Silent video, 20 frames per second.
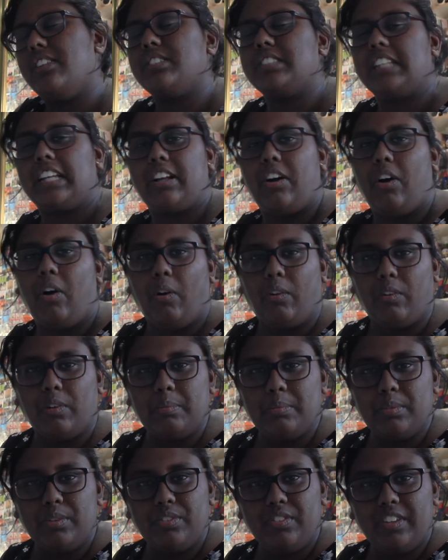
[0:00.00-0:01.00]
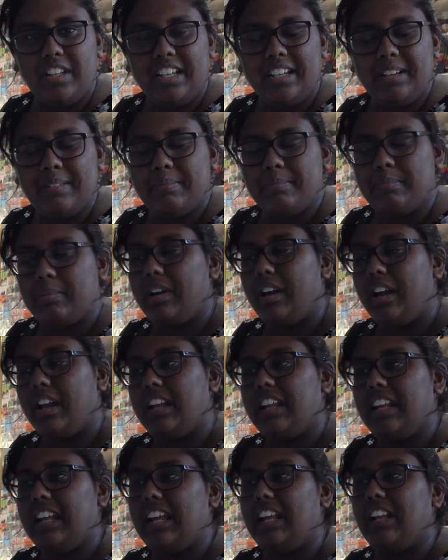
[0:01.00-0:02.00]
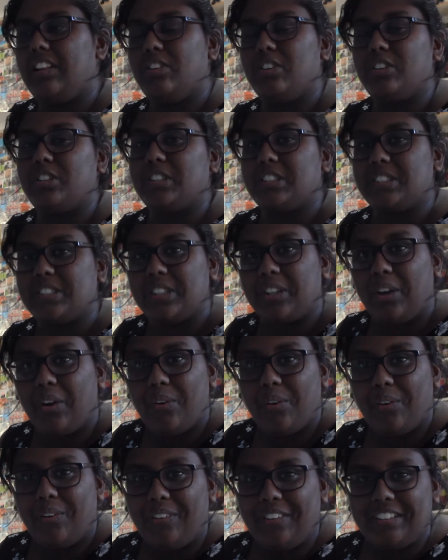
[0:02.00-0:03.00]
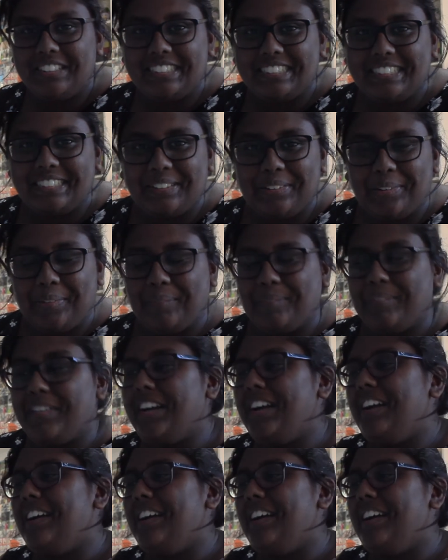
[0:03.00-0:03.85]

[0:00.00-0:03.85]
of looks like a horror movie, but it looks so awesome.